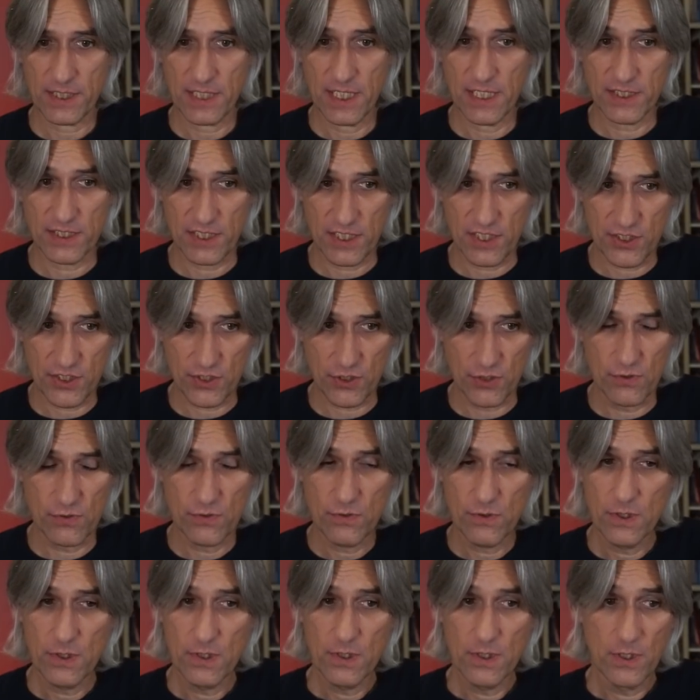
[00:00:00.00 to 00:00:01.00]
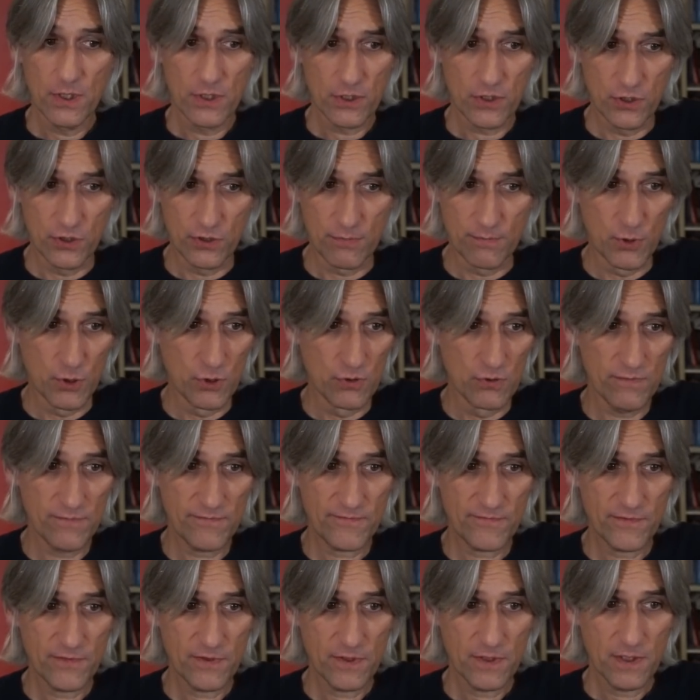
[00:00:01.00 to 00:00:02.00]
King d2, good
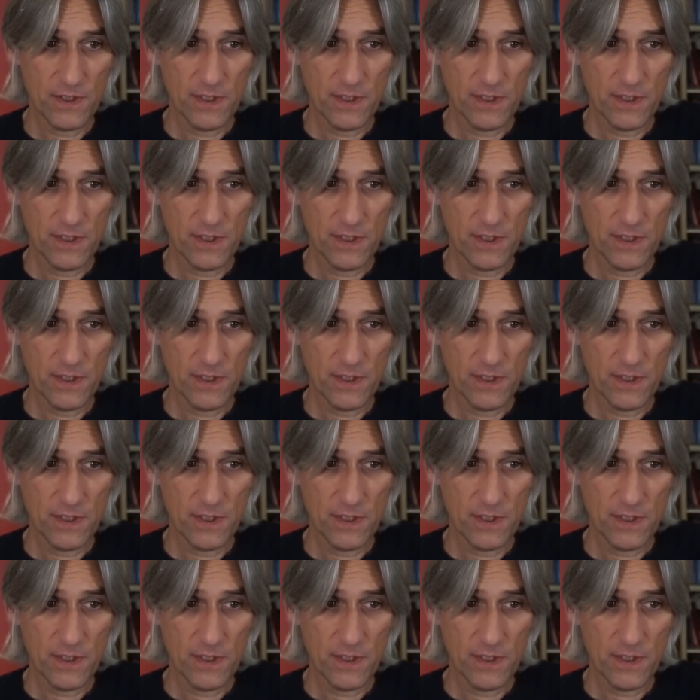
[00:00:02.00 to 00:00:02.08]
move.